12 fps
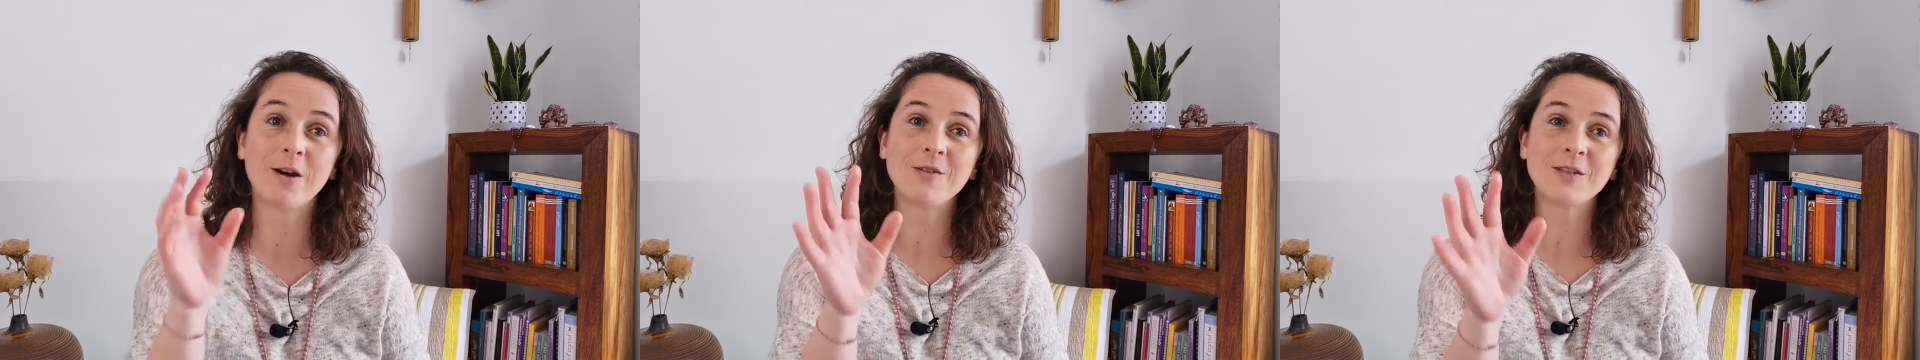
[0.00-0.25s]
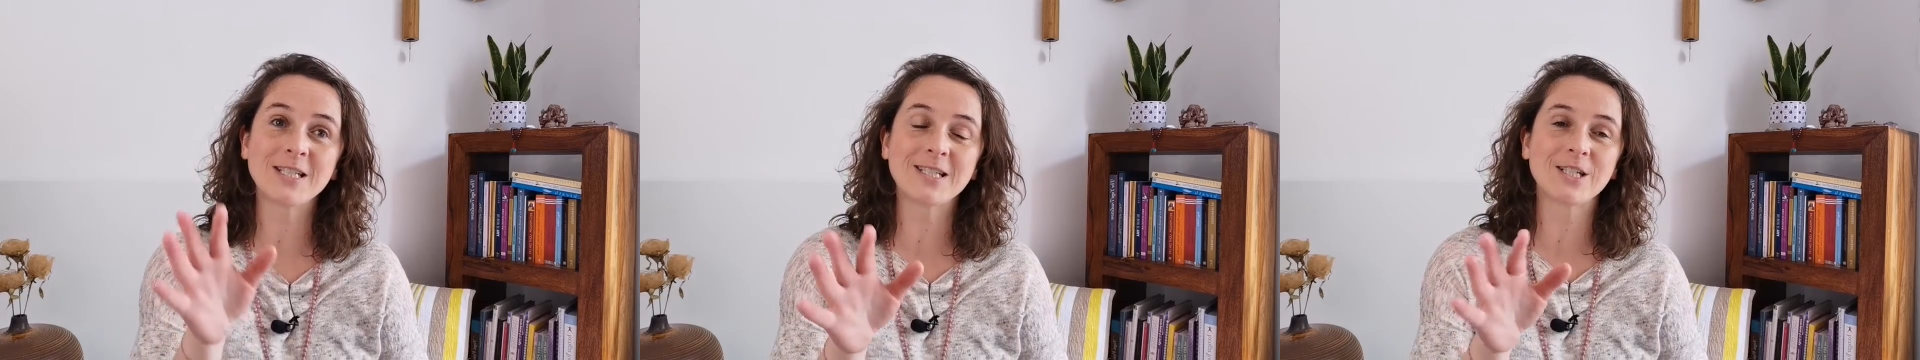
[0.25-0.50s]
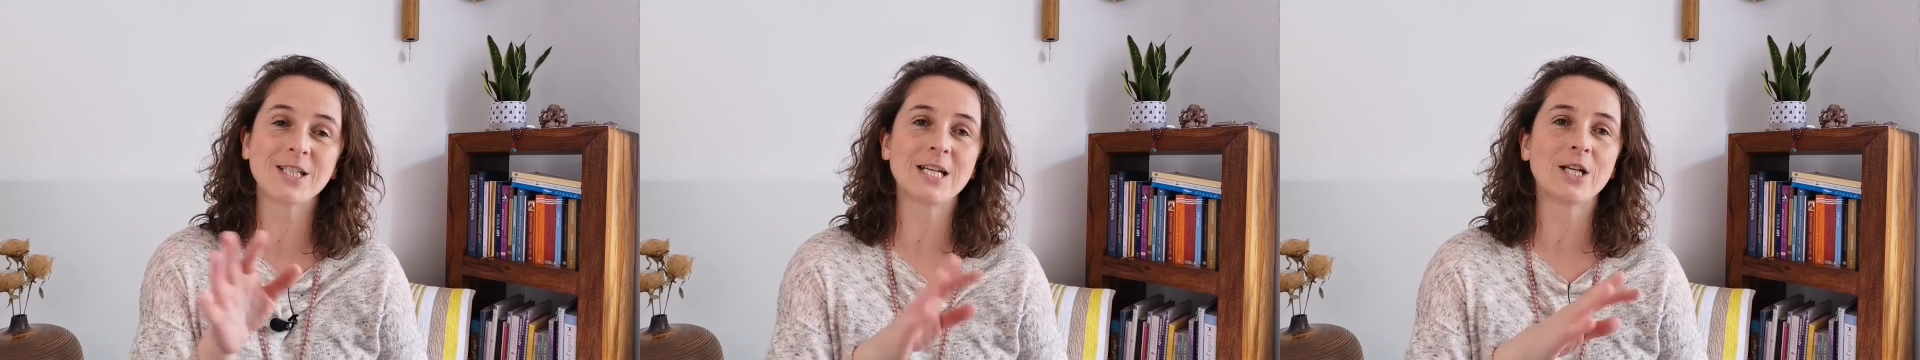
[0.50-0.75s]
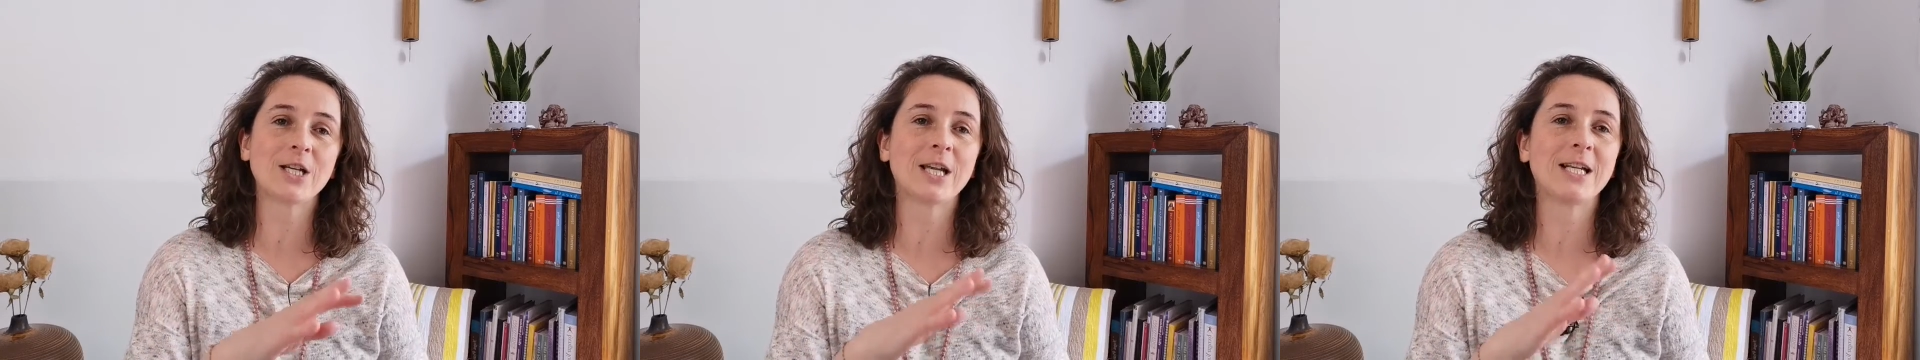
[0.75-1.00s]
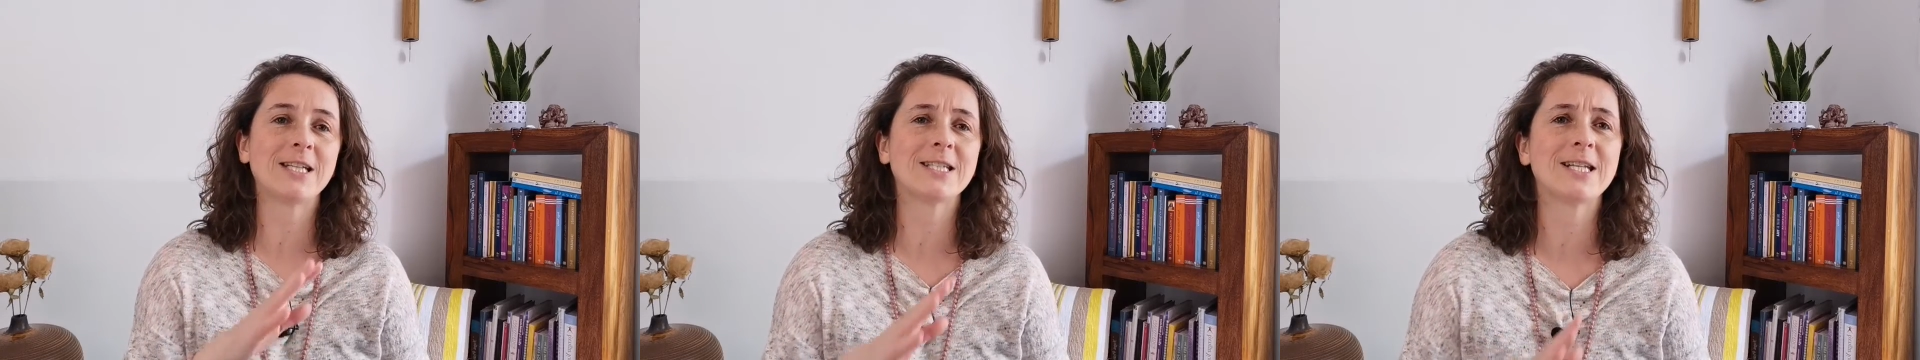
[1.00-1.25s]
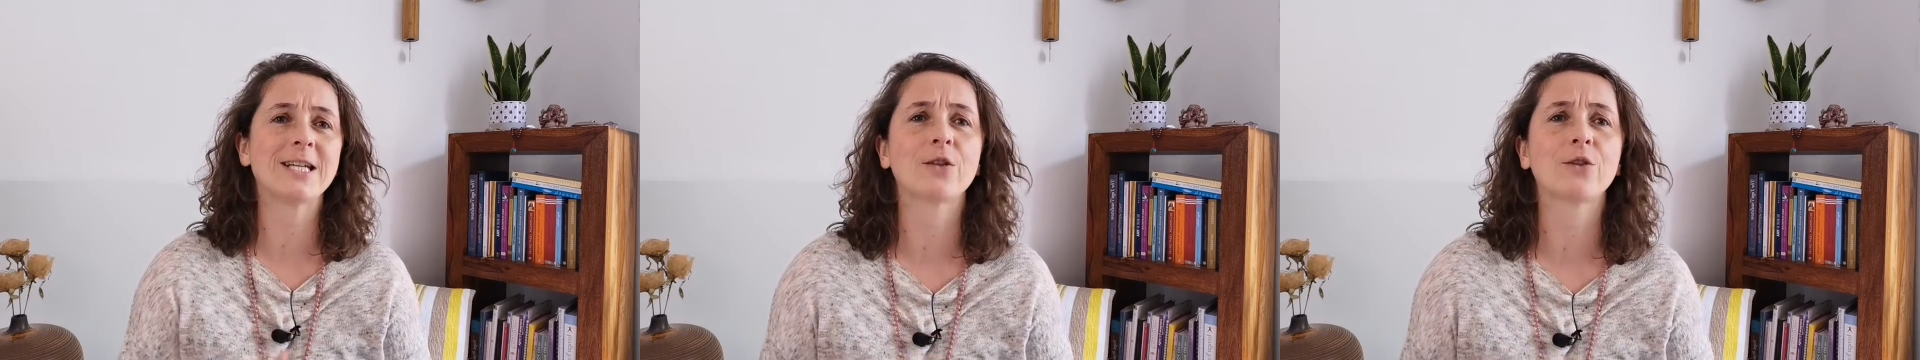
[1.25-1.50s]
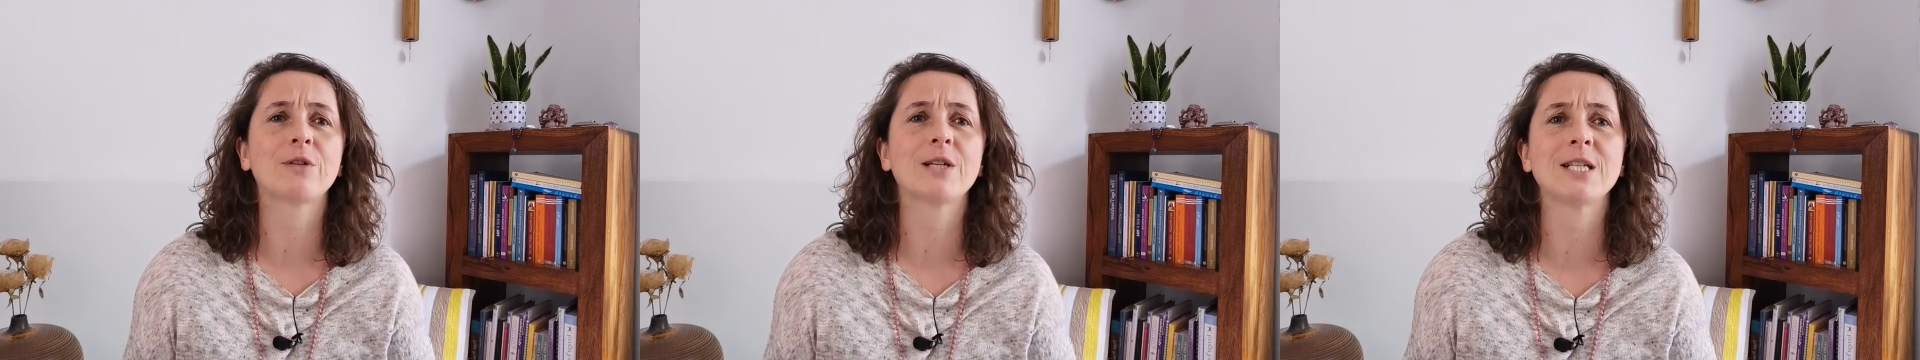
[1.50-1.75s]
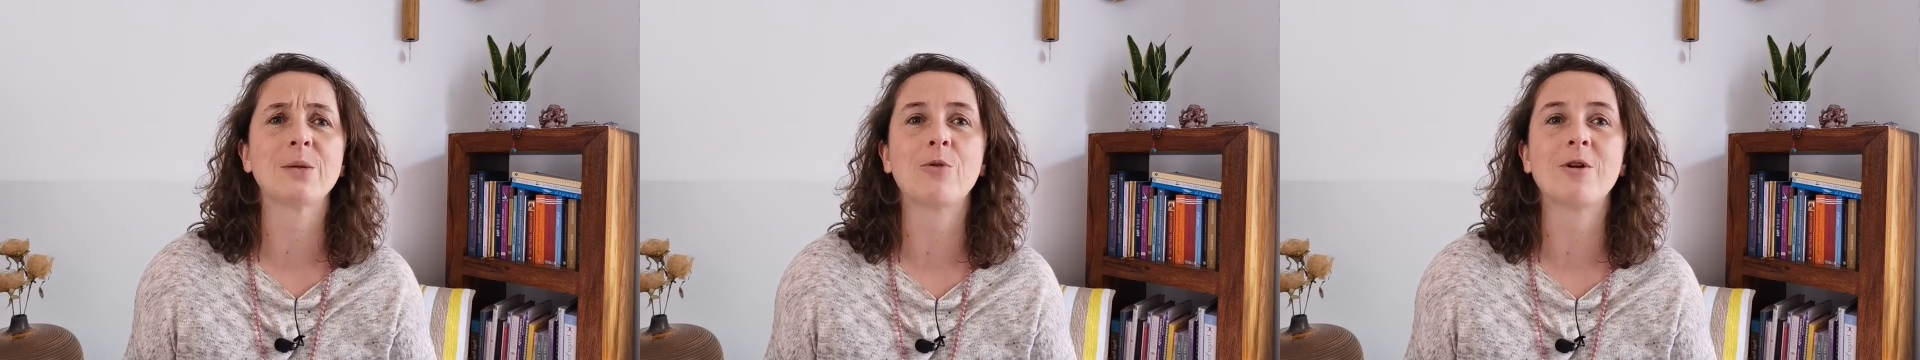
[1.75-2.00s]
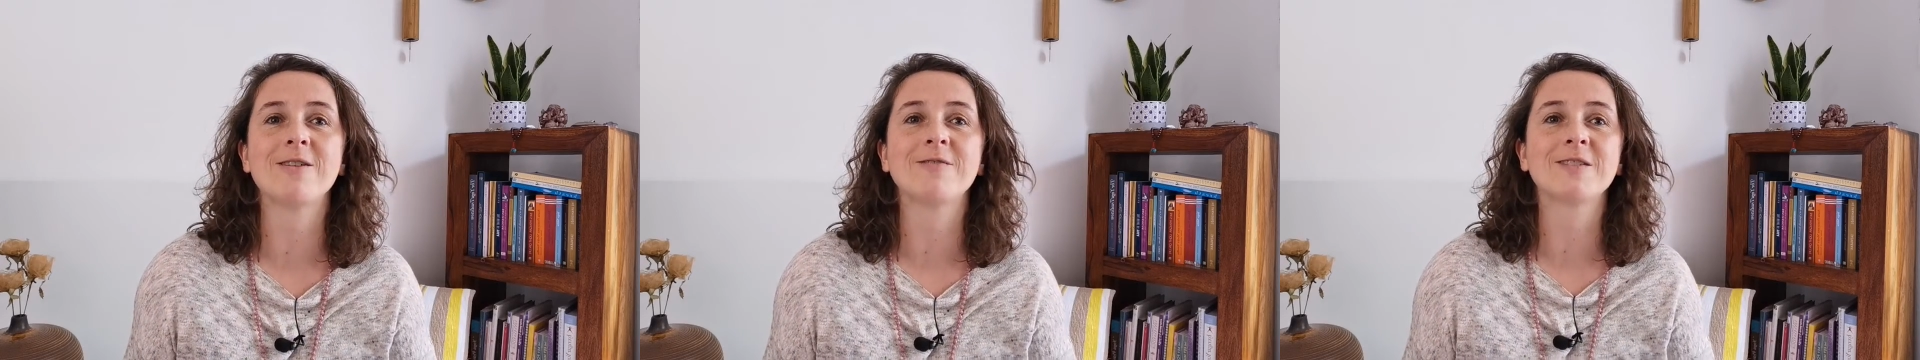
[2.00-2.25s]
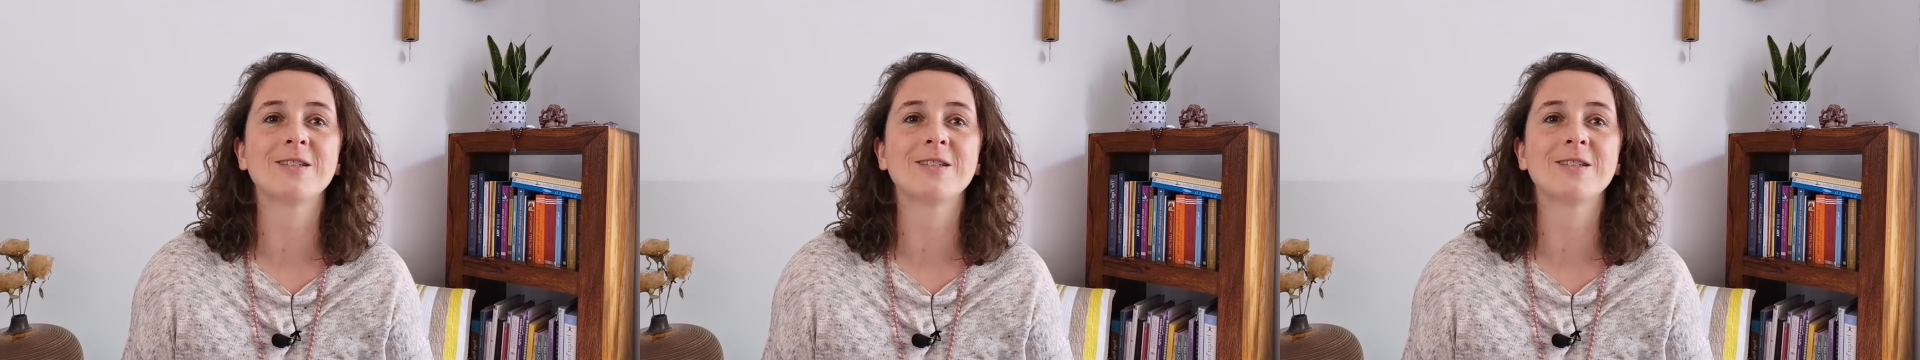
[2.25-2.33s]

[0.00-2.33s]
often sort of start, okay, let's take three deep breaths.